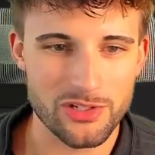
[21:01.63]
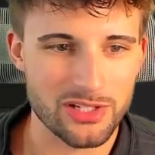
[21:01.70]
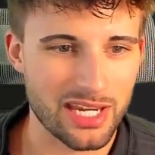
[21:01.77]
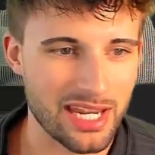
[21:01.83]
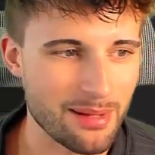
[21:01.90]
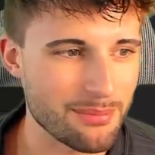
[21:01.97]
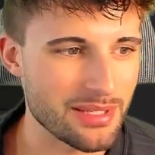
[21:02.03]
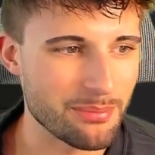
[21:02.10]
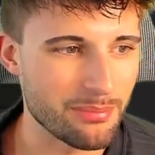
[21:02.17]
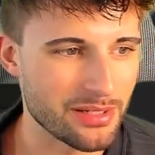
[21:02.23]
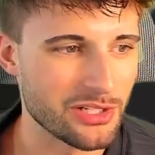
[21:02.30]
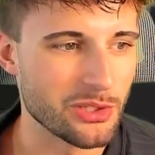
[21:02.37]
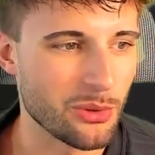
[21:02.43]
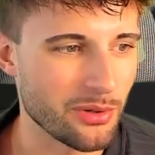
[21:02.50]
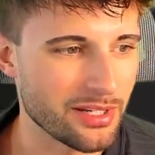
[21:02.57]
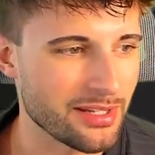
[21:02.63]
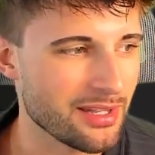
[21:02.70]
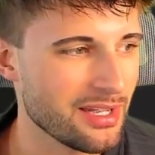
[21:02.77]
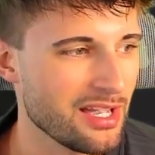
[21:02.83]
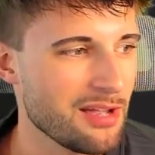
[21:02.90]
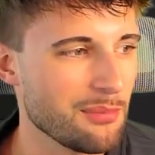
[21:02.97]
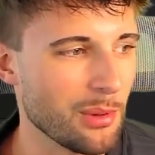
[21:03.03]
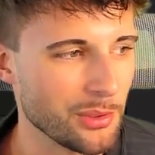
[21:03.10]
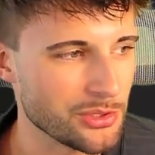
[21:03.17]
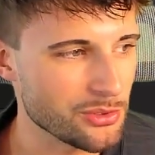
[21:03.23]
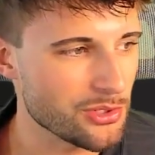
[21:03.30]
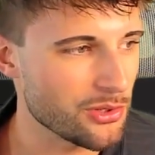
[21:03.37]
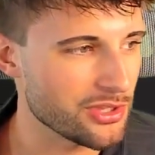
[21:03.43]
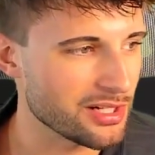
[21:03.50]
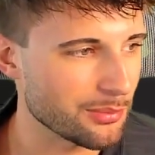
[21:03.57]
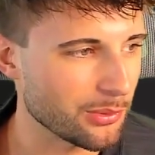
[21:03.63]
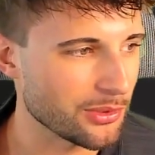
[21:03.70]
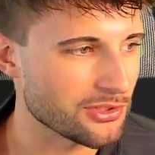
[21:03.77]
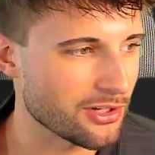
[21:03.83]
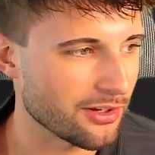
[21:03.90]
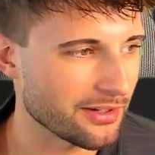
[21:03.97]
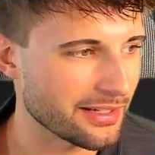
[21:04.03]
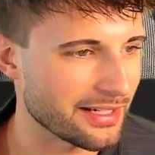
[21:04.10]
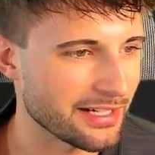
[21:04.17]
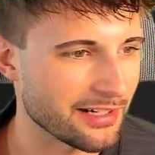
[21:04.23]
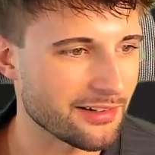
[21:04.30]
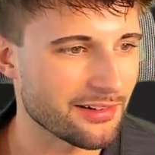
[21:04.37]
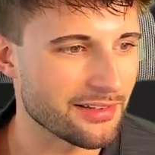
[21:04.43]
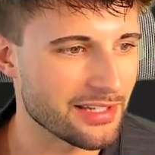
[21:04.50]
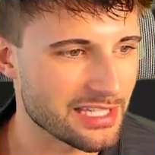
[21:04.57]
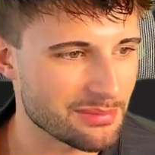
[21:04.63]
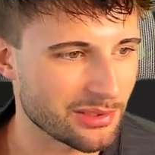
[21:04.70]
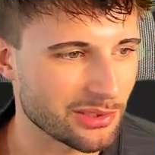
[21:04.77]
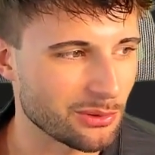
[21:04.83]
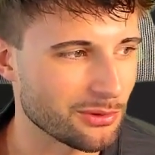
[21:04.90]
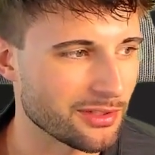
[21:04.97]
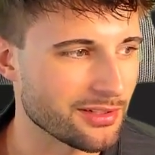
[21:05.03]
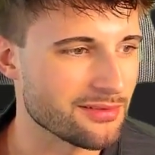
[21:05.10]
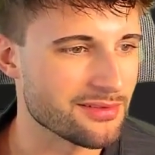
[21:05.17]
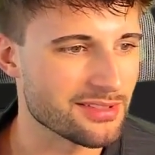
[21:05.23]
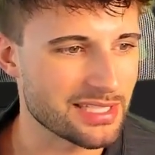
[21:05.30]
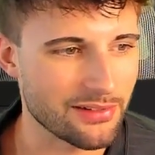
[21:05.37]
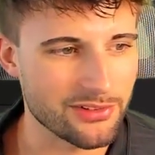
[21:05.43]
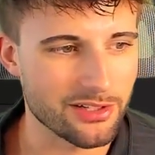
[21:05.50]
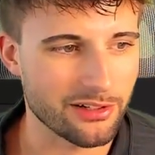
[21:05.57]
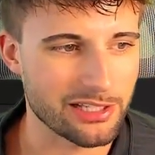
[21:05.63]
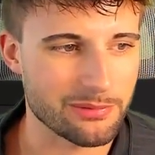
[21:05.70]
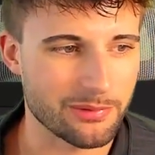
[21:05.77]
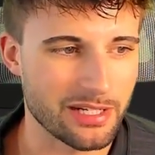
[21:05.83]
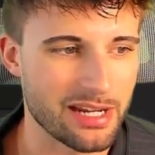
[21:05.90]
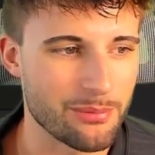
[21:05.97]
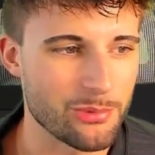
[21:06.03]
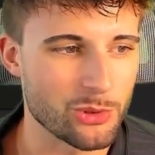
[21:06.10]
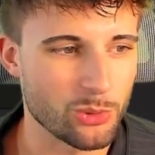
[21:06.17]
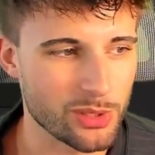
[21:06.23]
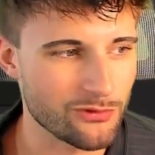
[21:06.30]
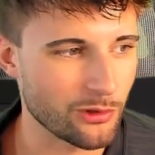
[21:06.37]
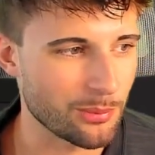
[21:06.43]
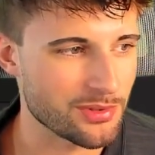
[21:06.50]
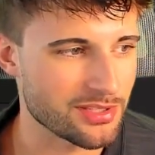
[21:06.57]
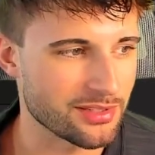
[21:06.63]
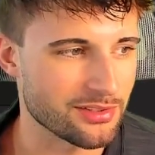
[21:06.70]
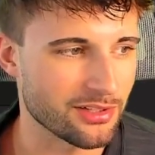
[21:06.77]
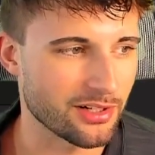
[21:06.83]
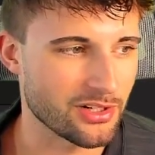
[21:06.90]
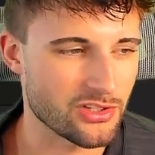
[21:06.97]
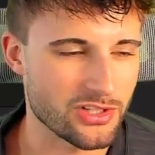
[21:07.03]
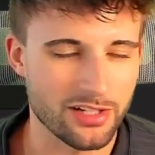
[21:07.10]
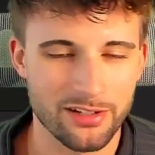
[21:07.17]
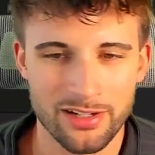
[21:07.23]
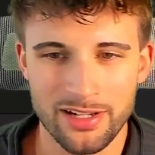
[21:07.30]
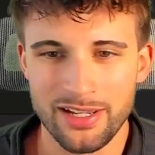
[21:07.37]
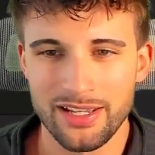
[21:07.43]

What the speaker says: can be a bit annoying. But we do know the number 1 target here is McLaurin. 7 targets per game, 24% target share.